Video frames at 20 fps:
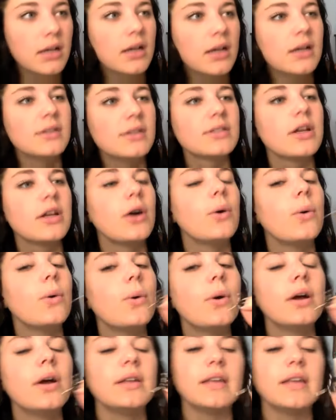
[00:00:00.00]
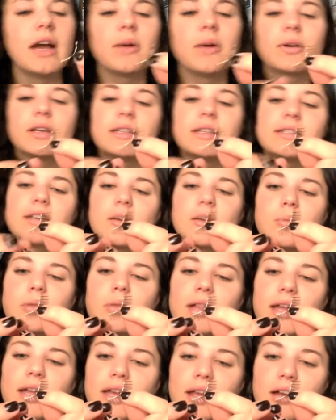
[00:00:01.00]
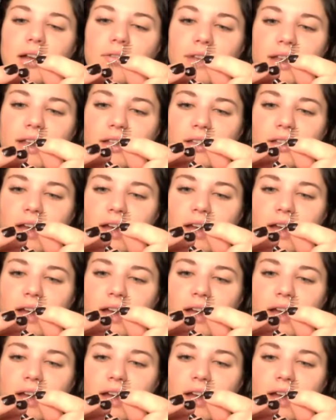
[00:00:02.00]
So now we're going to start applying our regular